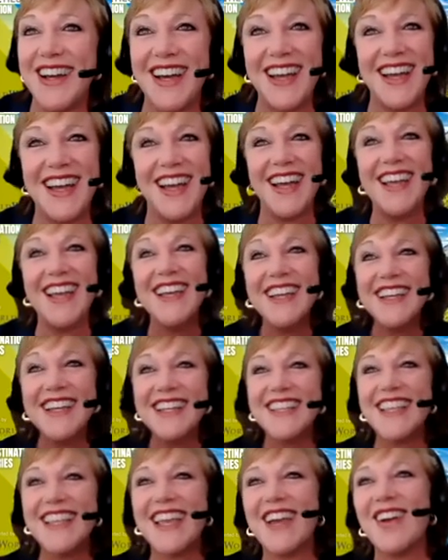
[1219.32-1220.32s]
know.
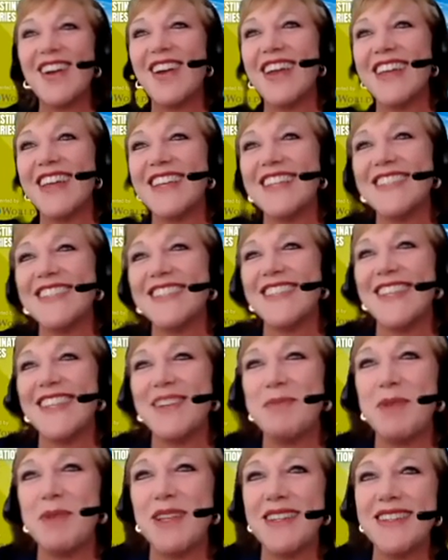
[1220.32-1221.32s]
the area is a
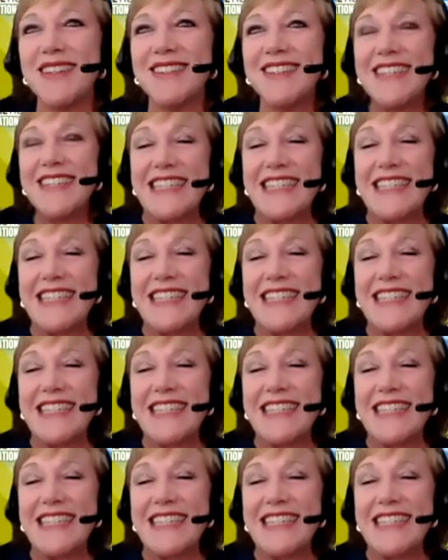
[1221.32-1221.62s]
little bit